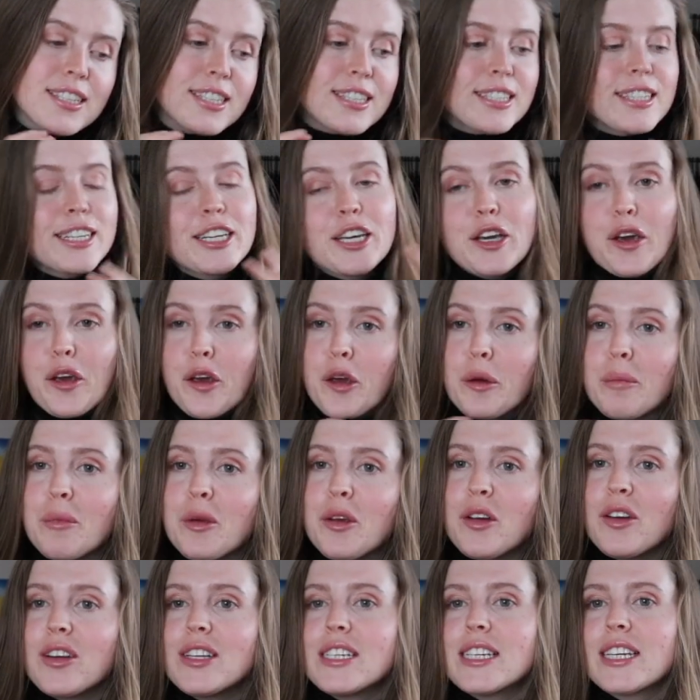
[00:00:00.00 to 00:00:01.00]
as like a
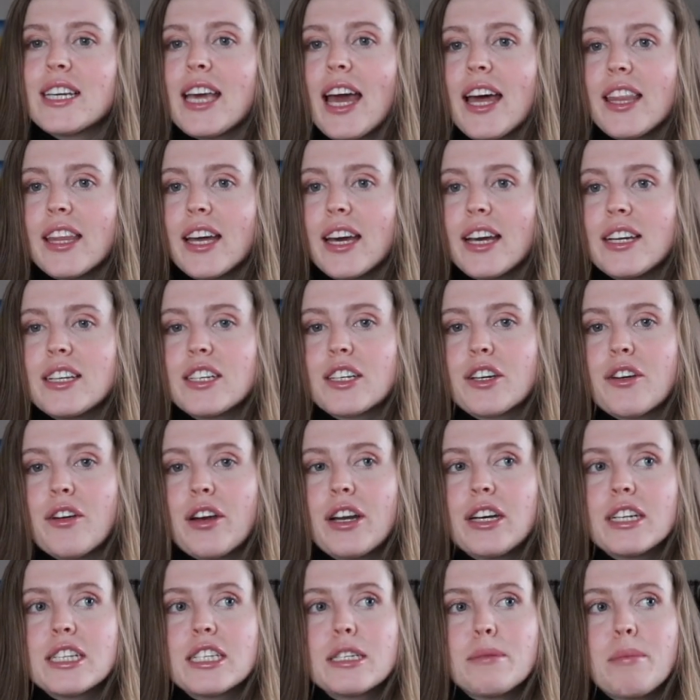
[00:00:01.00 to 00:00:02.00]
community together and to
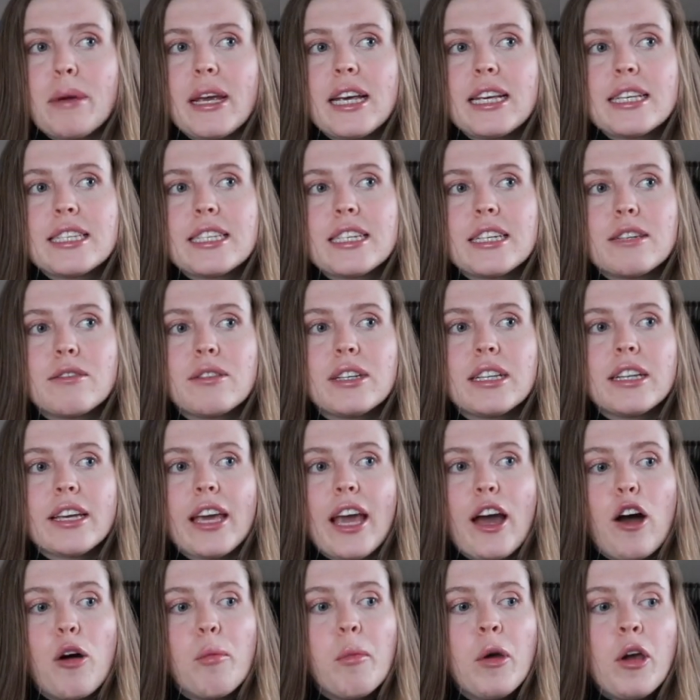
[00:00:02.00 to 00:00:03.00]
create a space to really
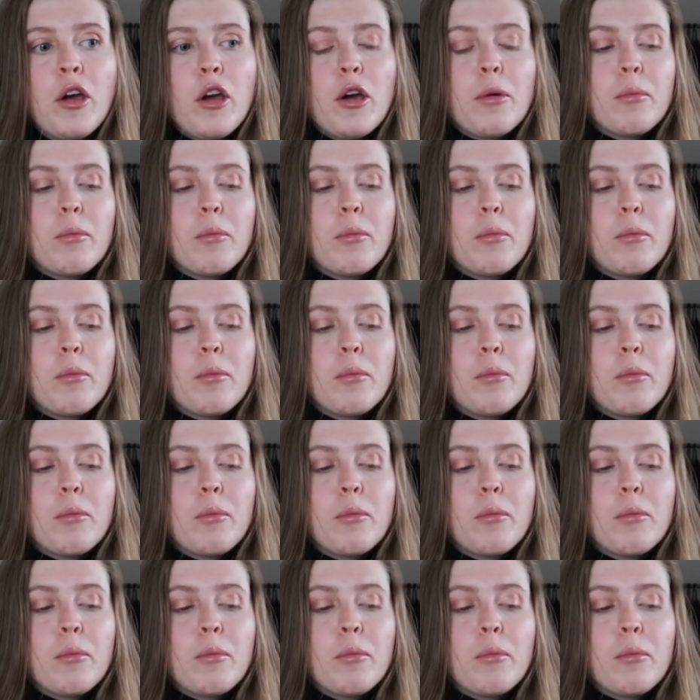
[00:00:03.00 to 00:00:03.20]
help